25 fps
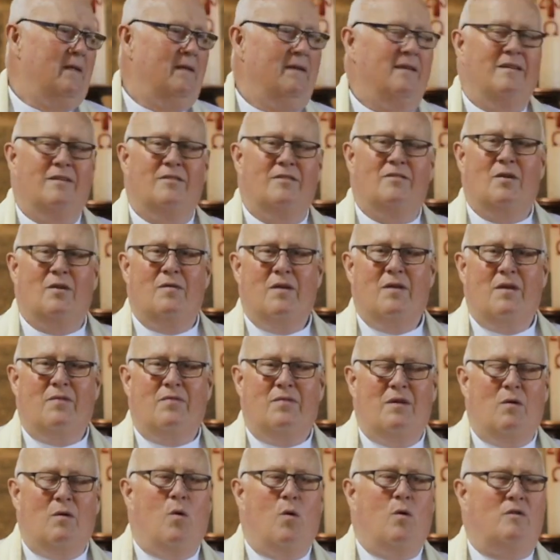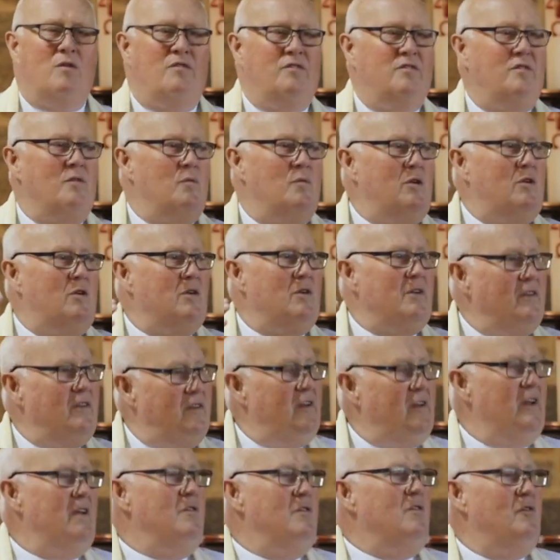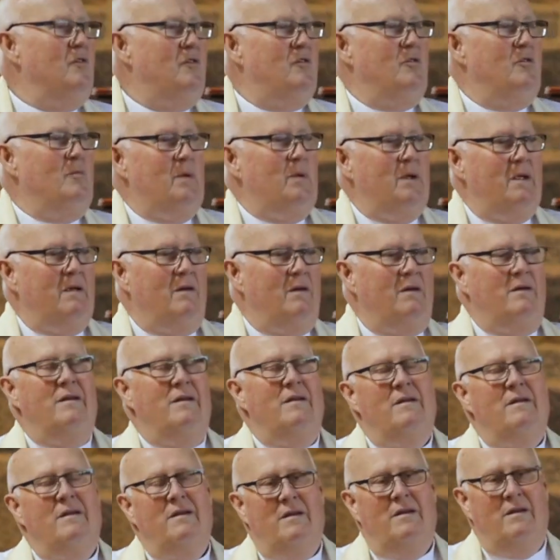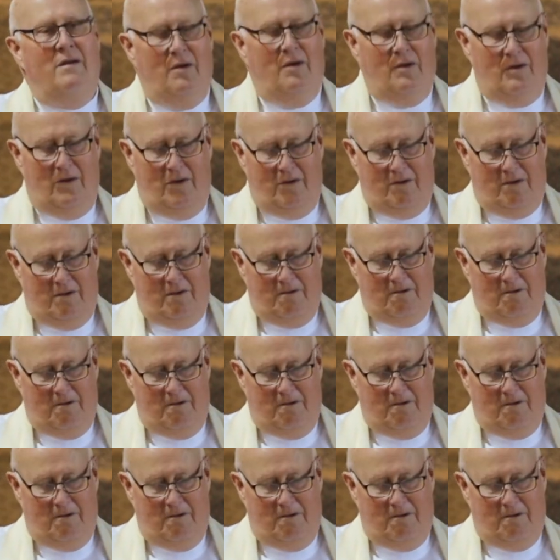so that the orchestra would continue to be heard.